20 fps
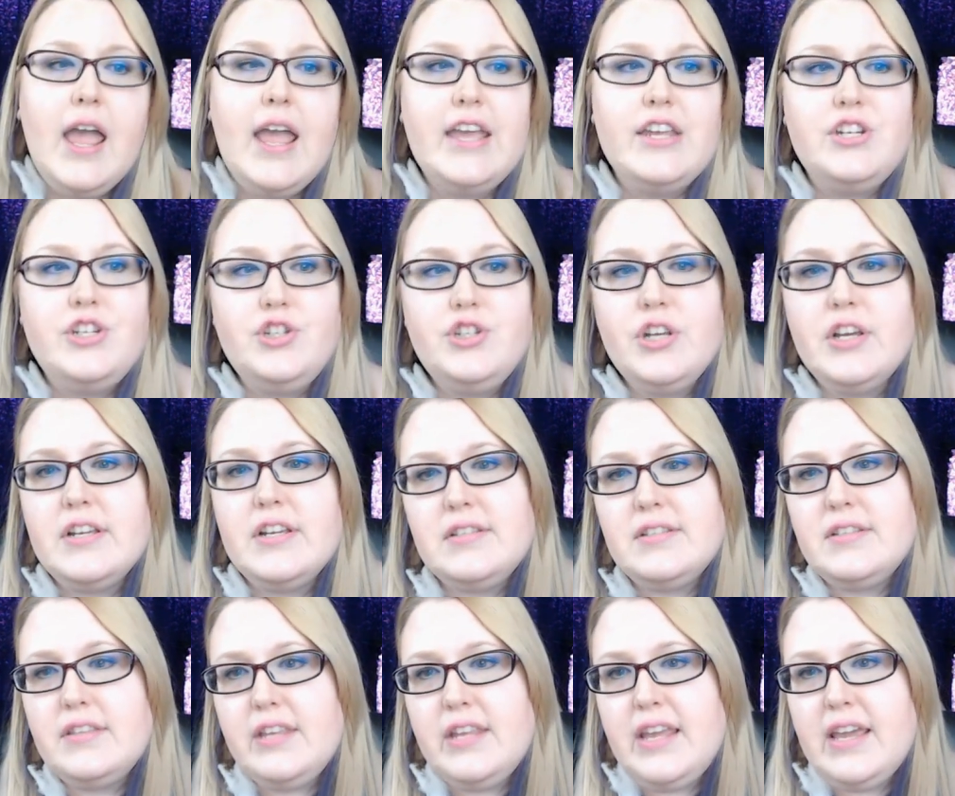It's
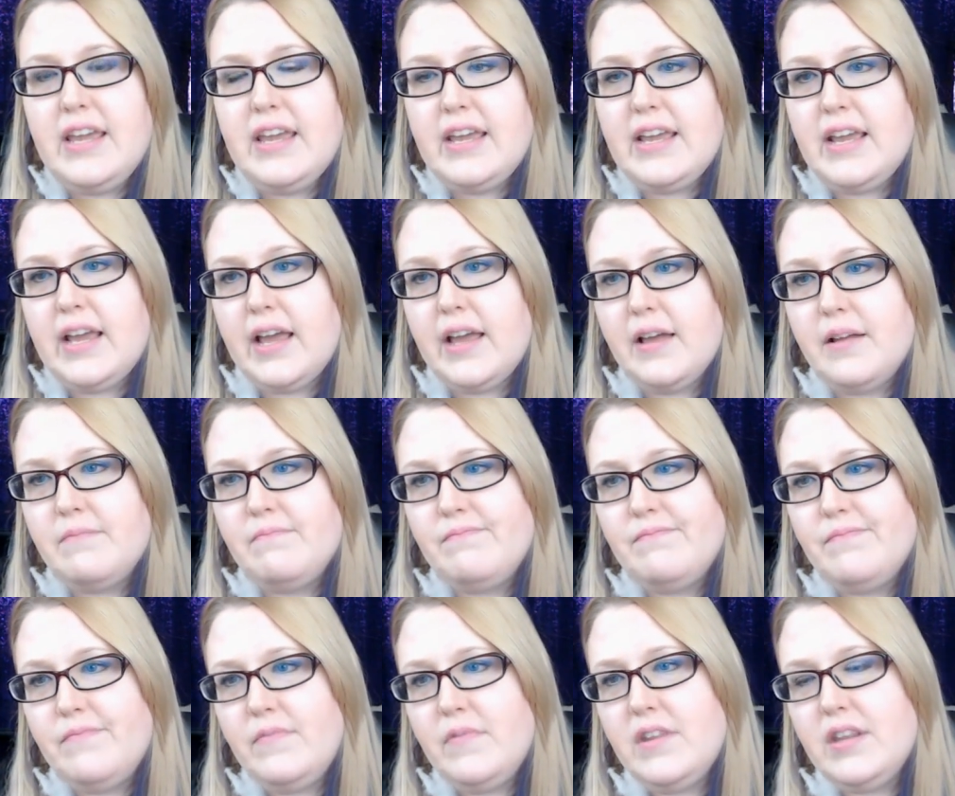just the
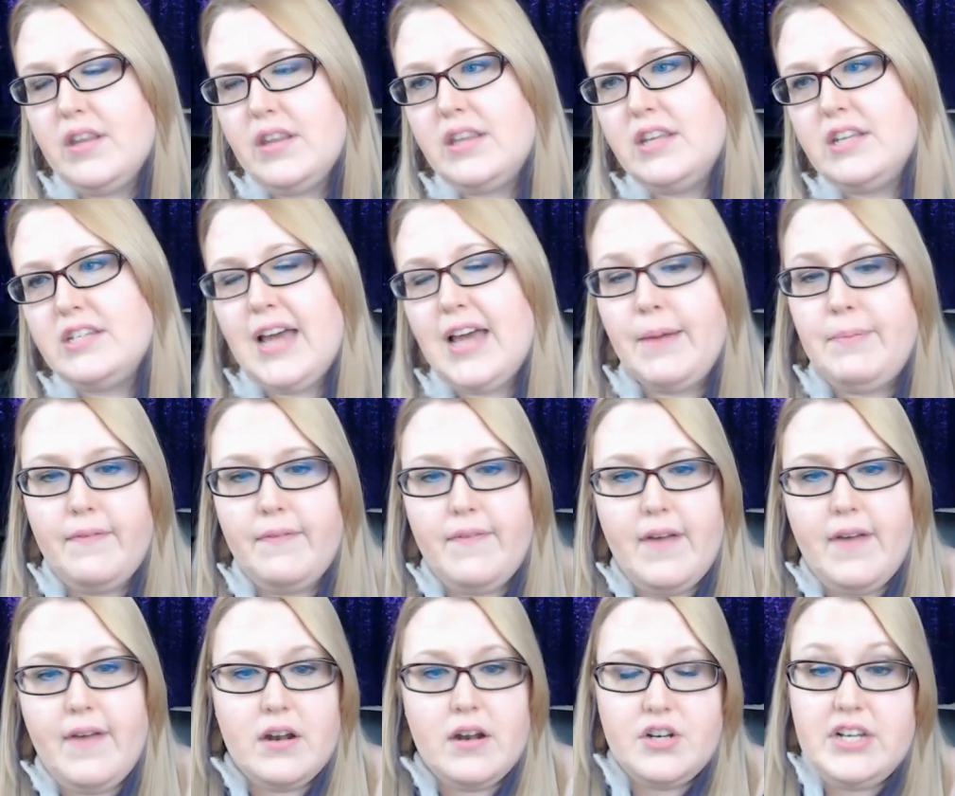the type of
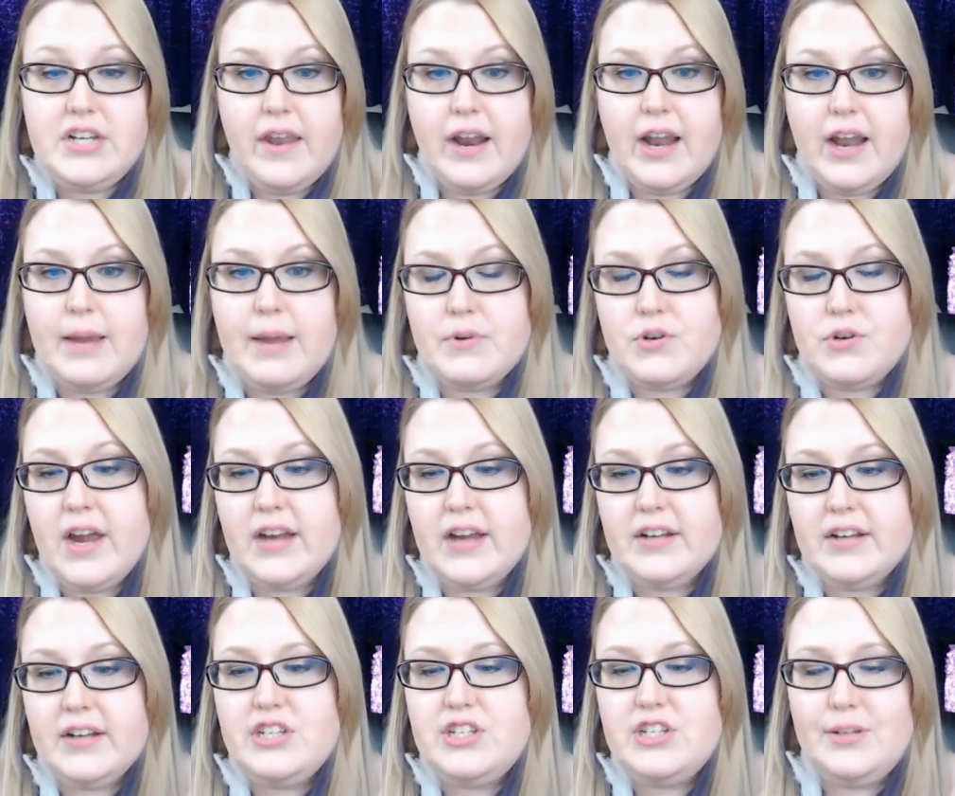energy that I am
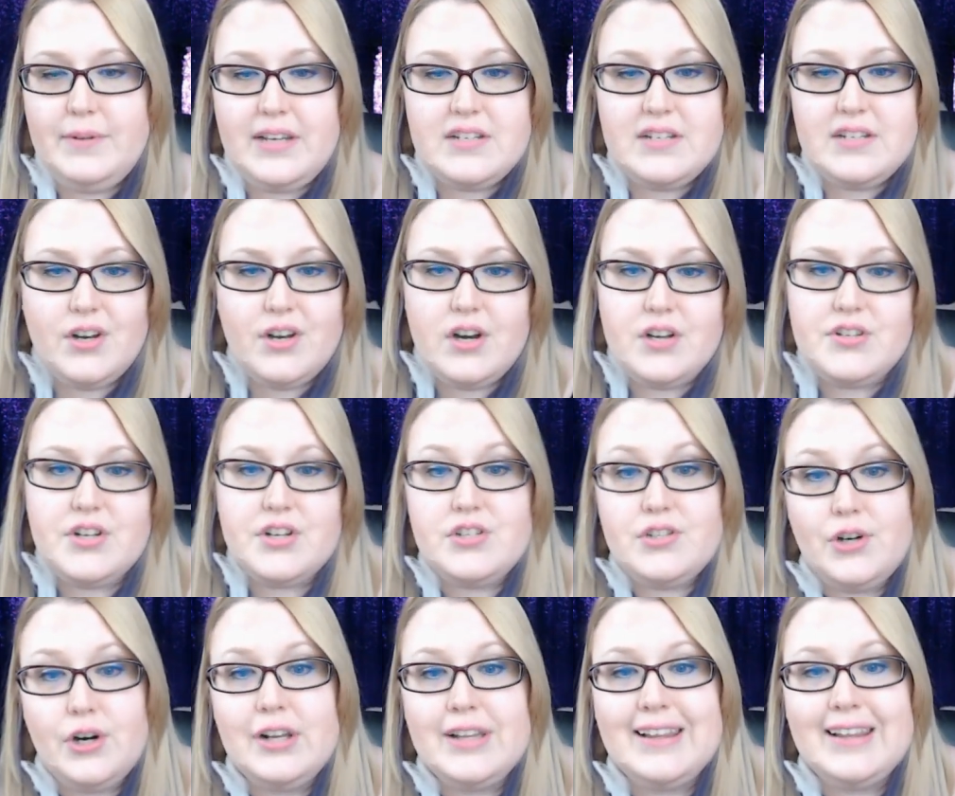attracted to because there is a
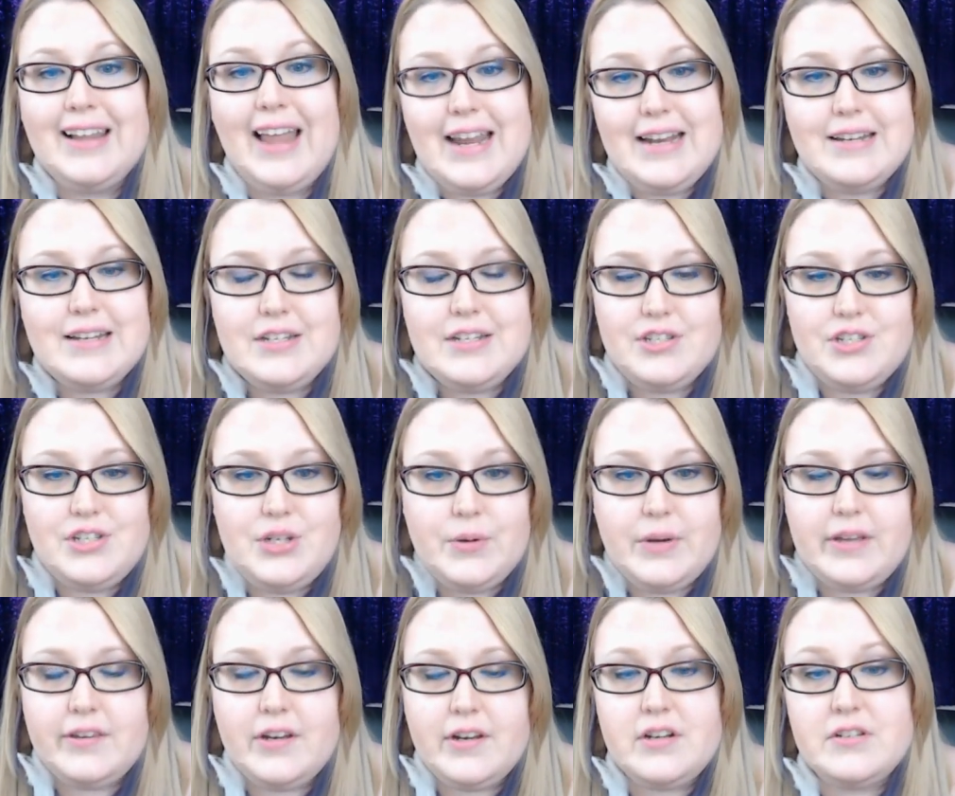certain lightness to
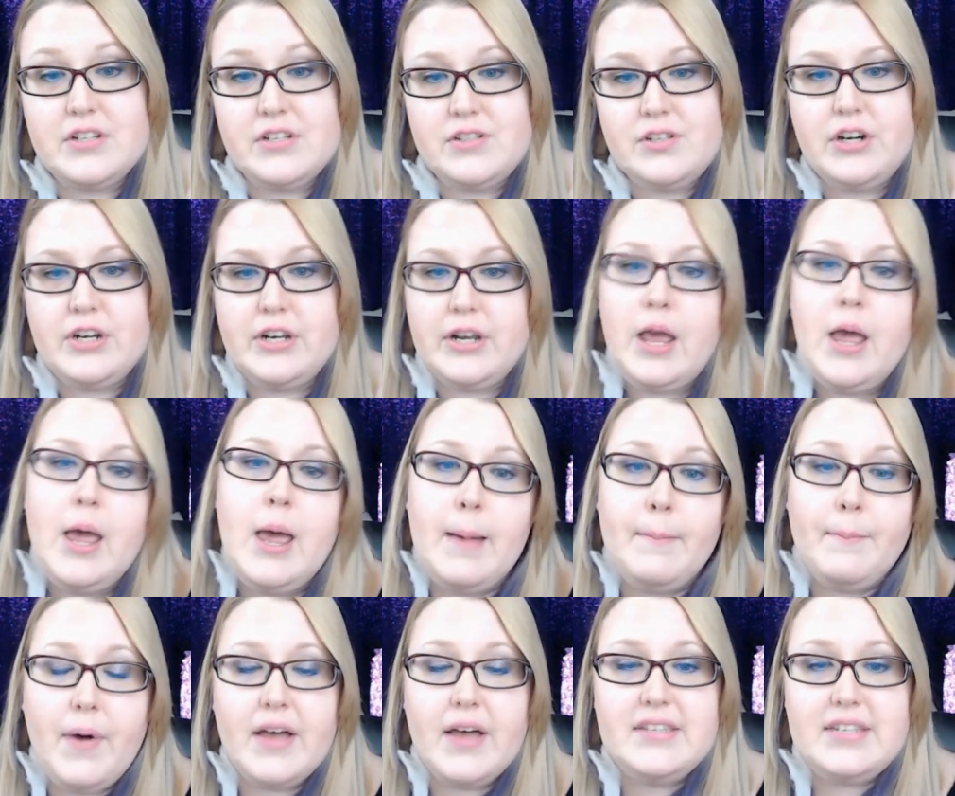it. There is a certain
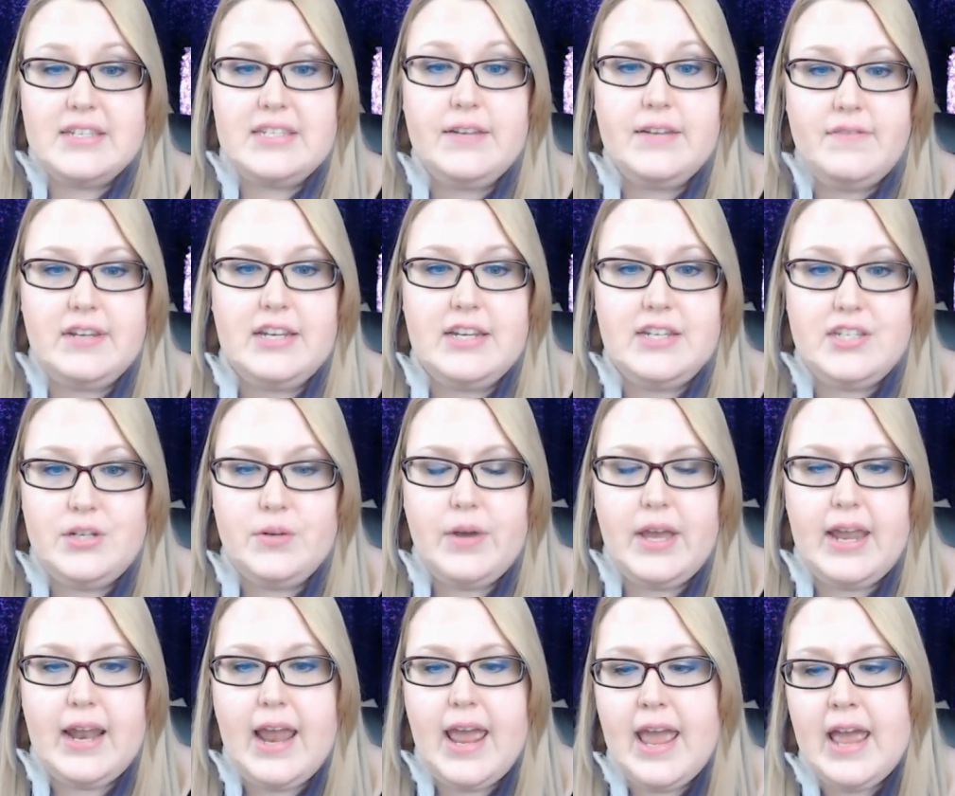positivity to
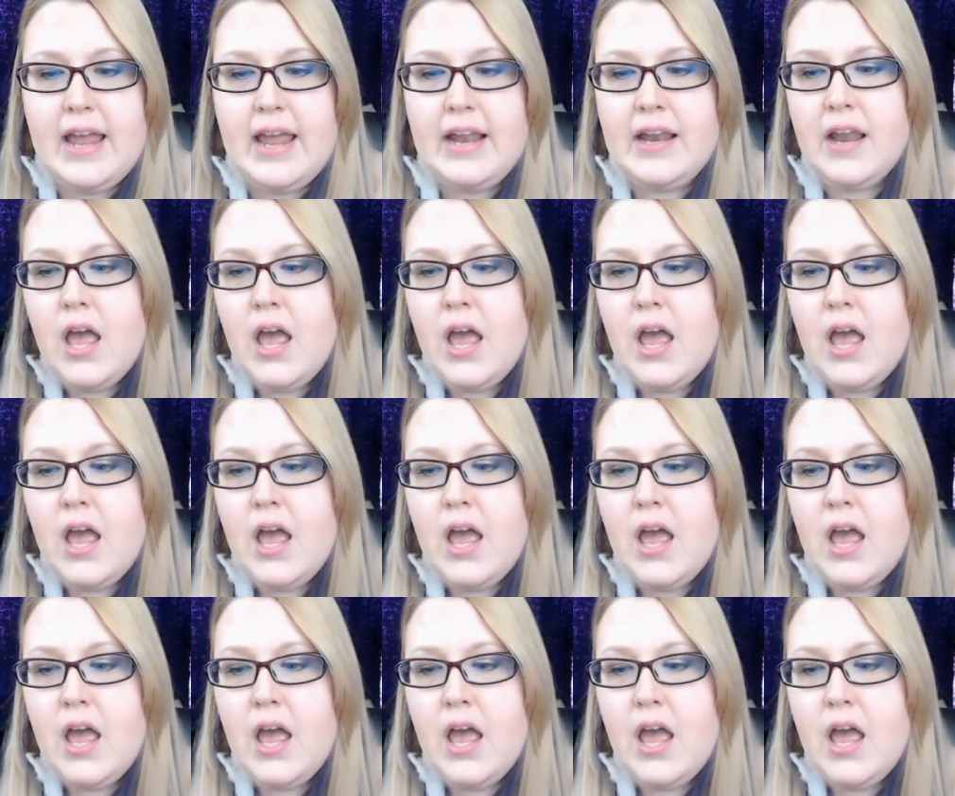it, and